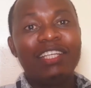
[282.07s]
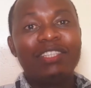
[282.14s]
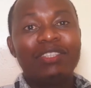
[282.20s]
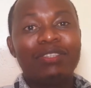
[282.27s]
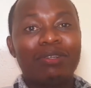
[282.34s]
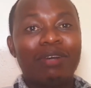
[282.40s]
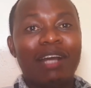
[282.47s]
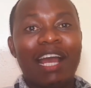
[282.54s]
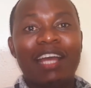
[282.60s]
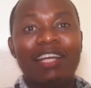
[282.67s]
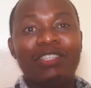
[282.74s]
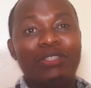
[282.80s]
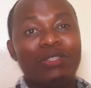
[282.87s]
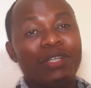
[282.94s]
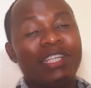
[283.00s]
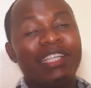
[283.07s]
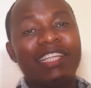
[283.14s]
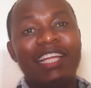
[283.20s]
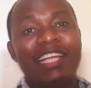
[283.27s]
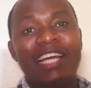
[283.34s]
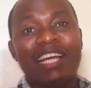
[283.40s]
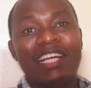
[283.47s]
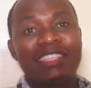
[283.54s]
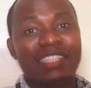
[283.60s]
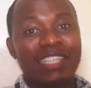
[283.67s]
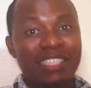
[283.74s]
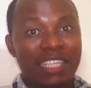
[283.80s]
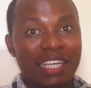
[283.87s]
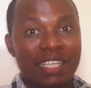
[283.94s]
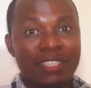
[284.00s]
So I enjoyed the
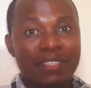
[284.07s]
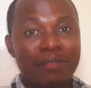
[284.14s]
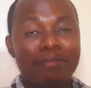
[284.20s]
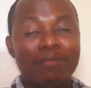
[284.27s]
exercise.